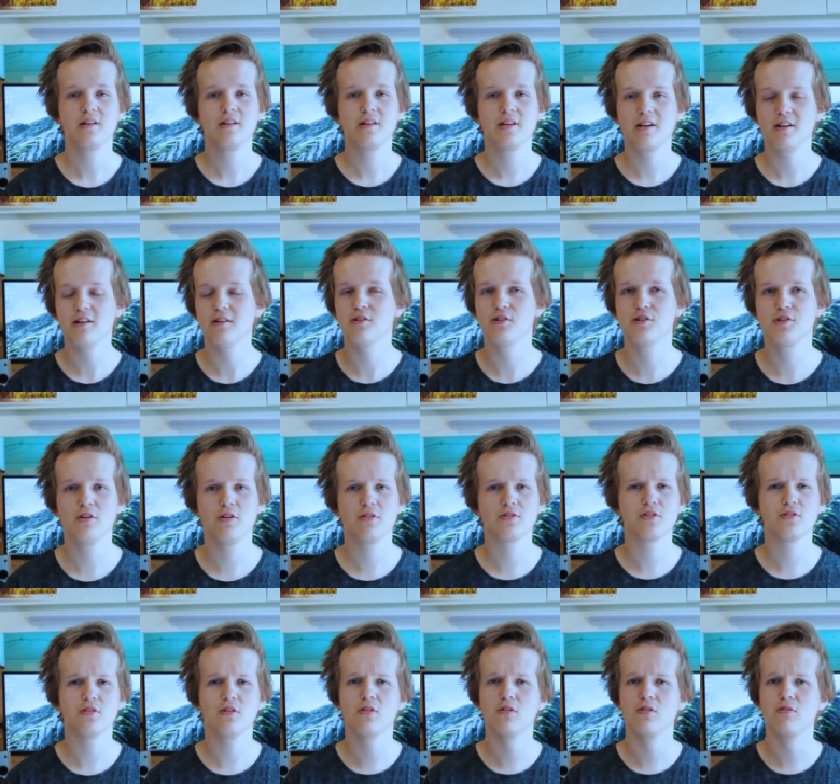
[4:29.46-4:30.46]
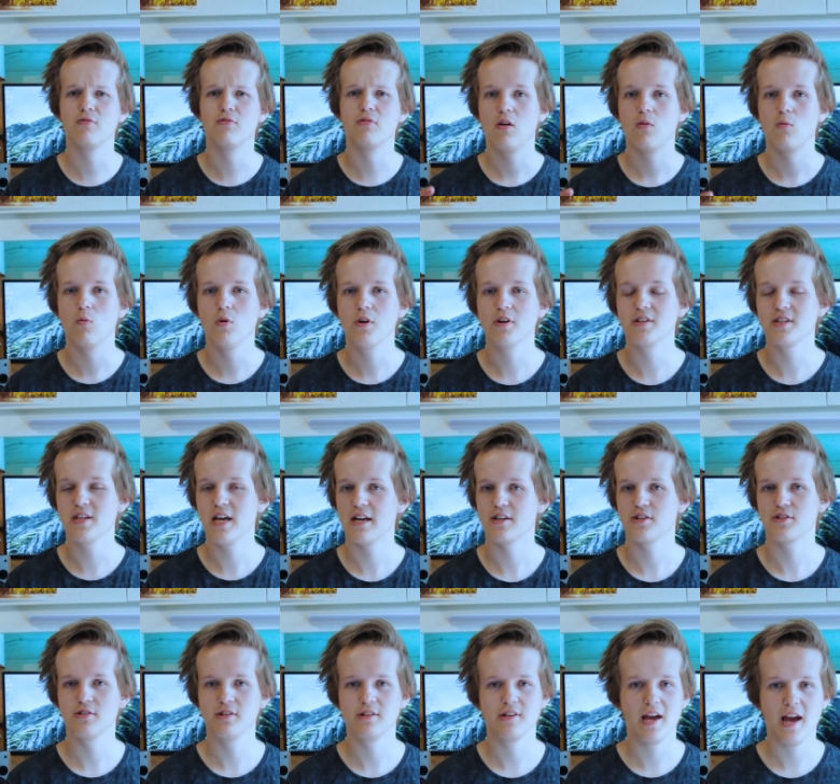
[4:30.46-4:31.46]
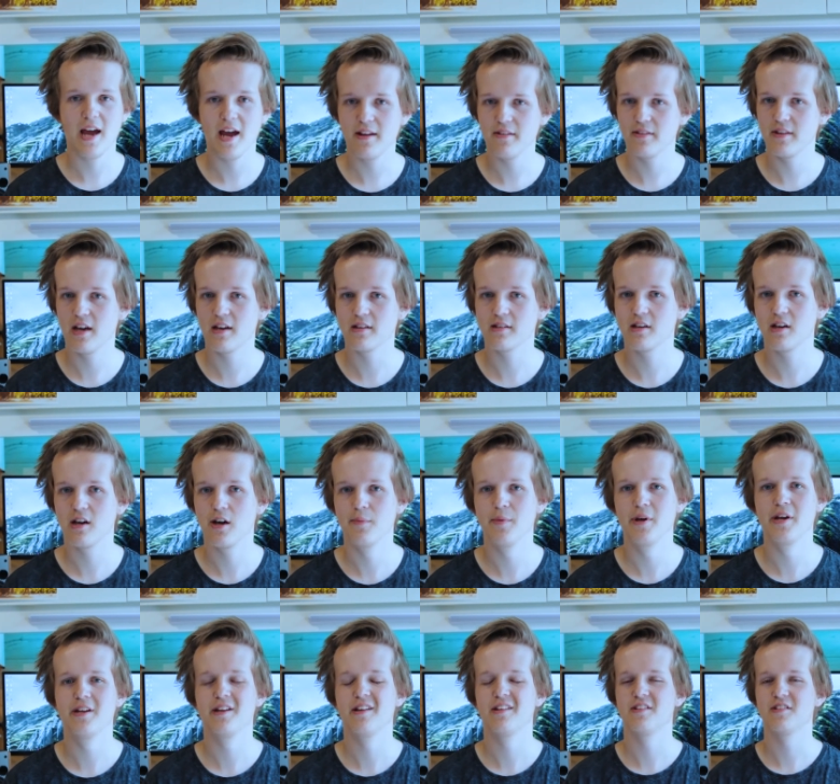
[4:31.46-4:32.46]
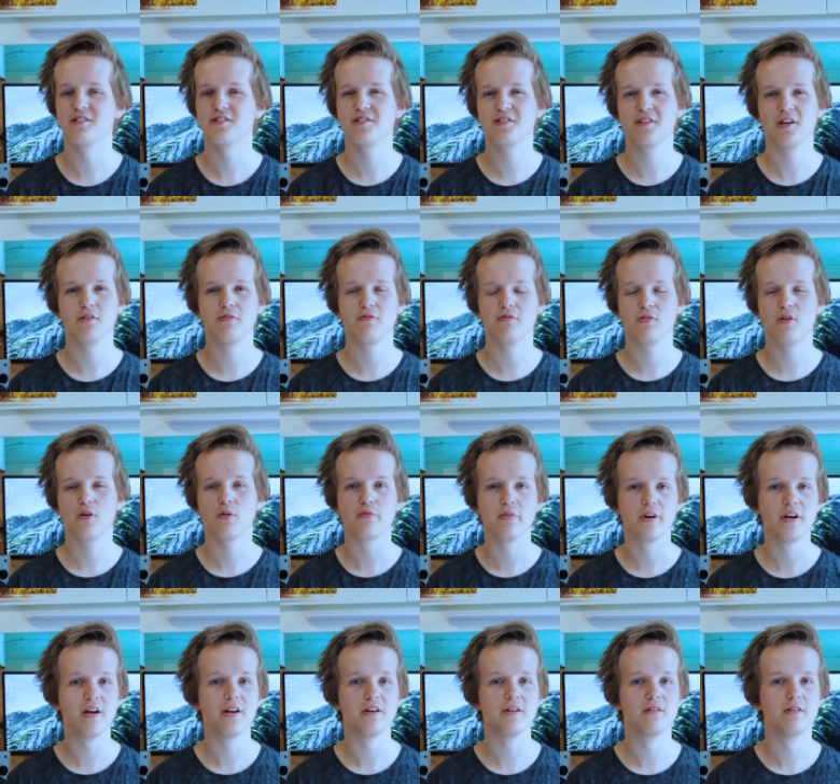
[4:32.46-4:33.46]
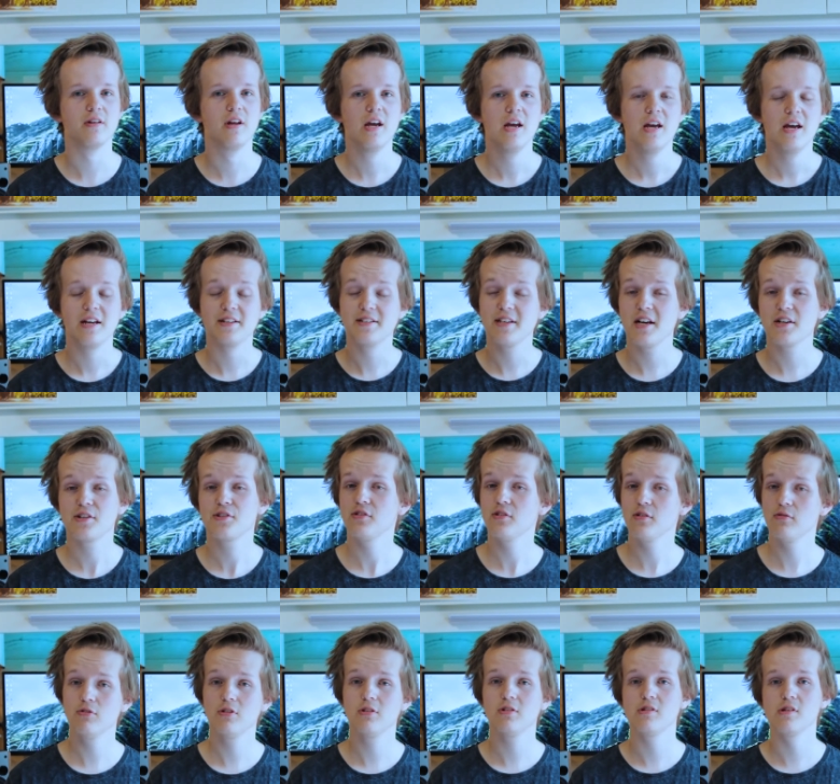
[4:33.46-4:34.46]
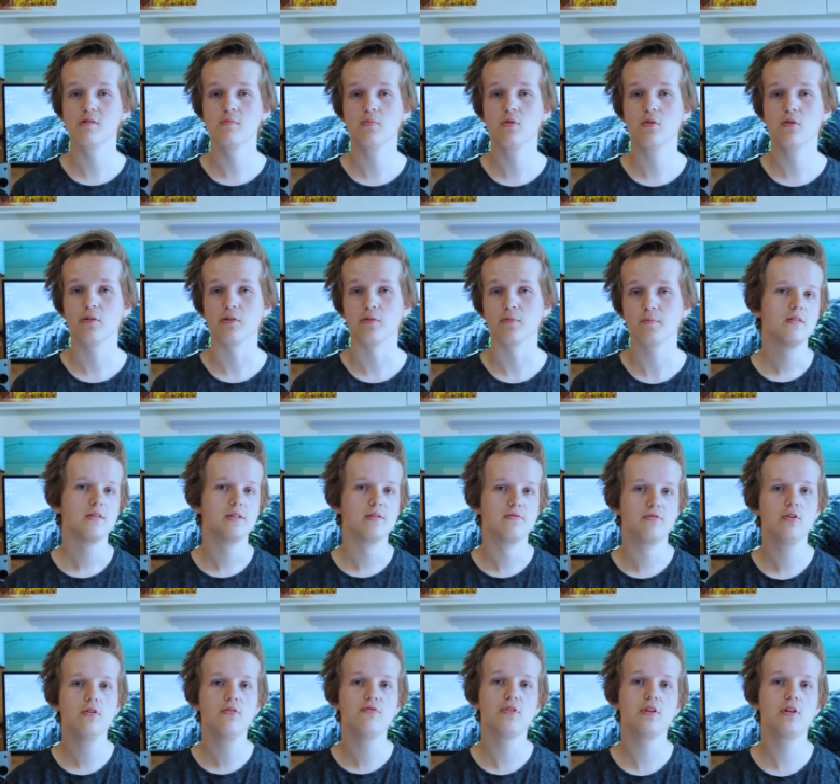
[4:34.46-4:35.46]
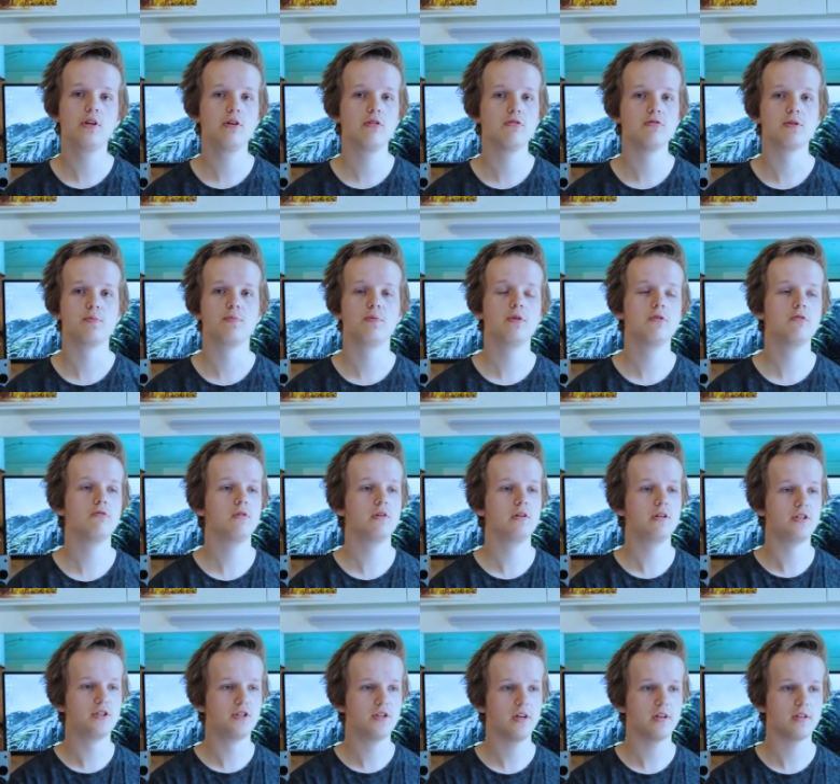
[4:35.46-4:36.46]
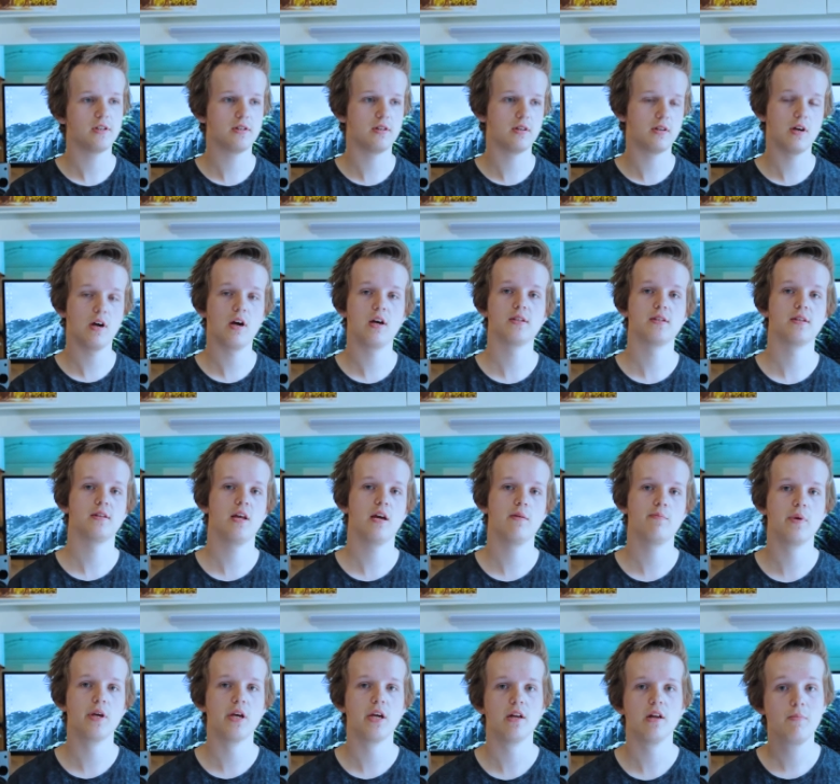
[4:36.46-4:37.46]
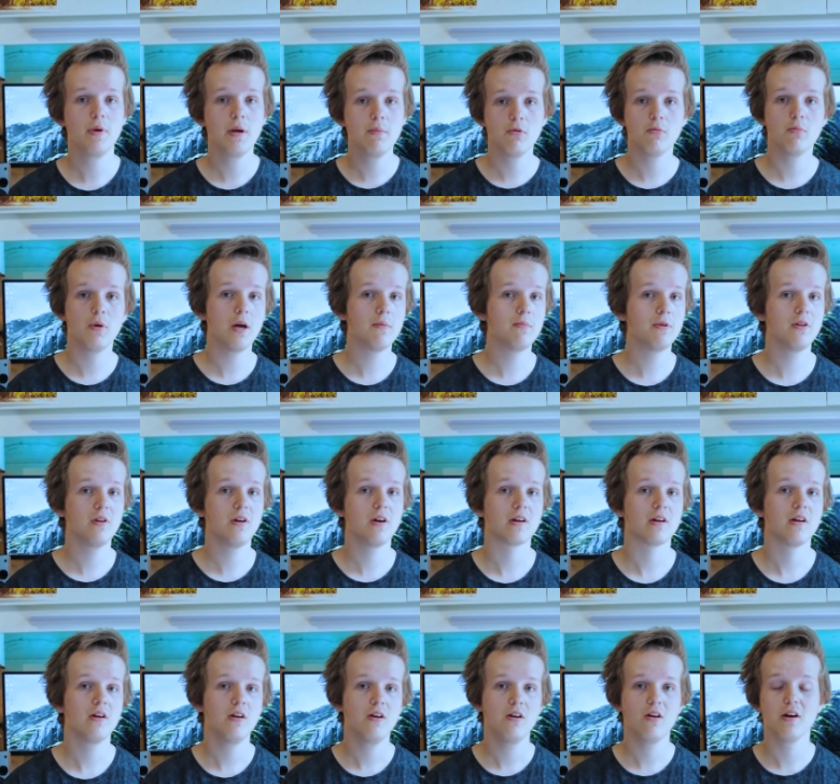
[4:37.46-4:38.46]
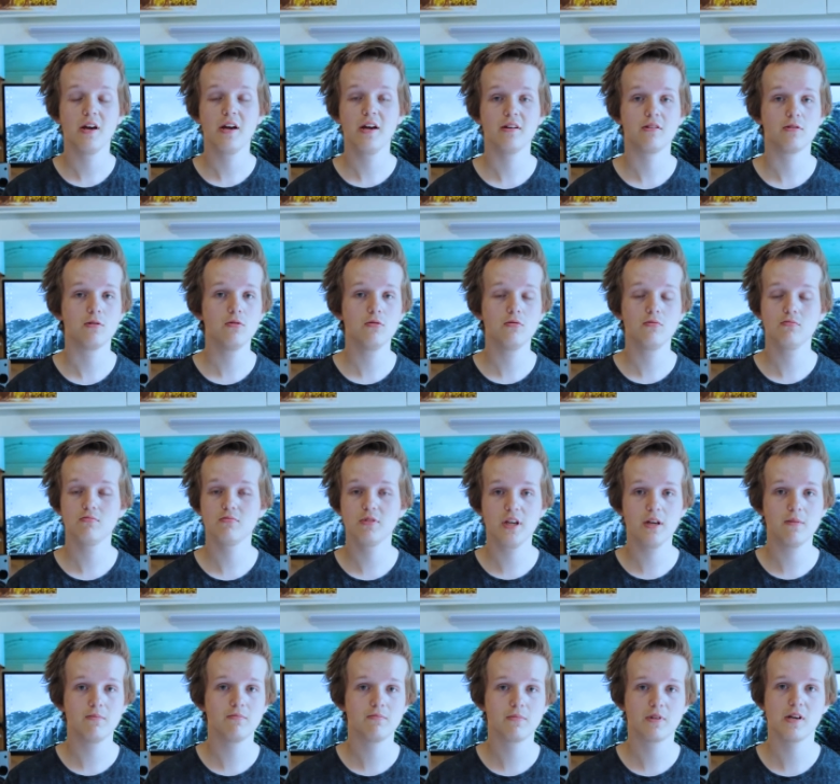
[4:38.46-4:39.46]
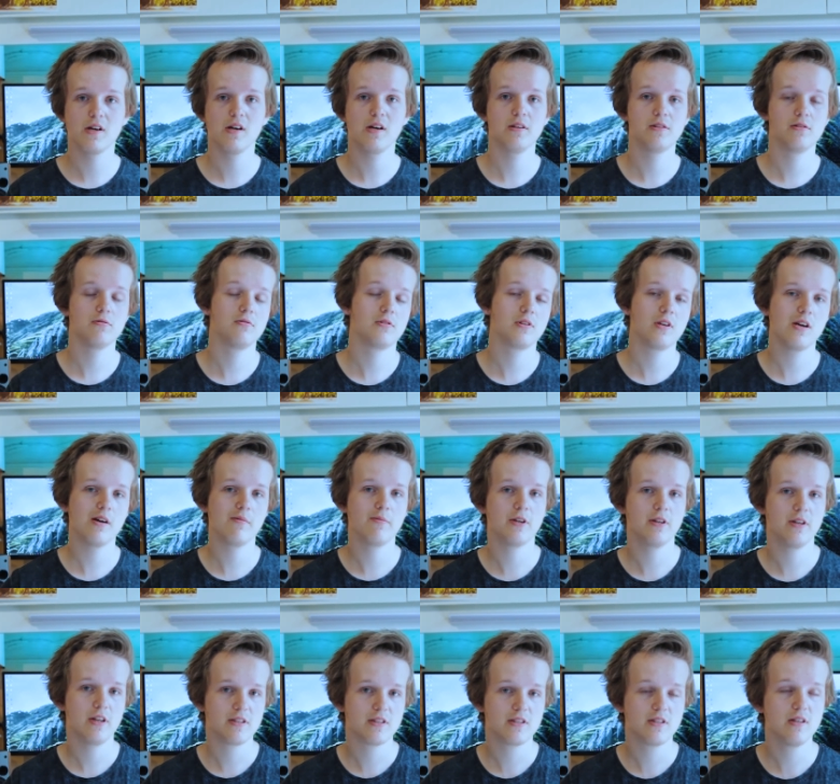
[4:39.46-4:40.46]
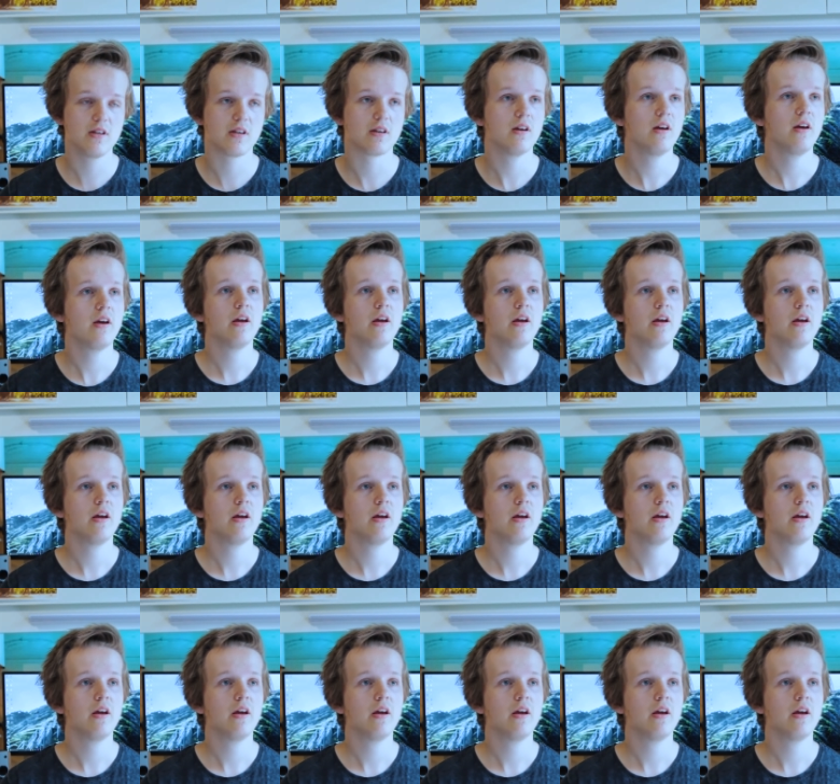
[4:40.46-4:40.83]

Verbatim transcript: getting shots of what is actually at that car meet and the stuff around it. It's actually really important. Because if your video is purely just the cars at that meet, people might be like, oh hey, cool, yep, cars, it was car meet, that's sick.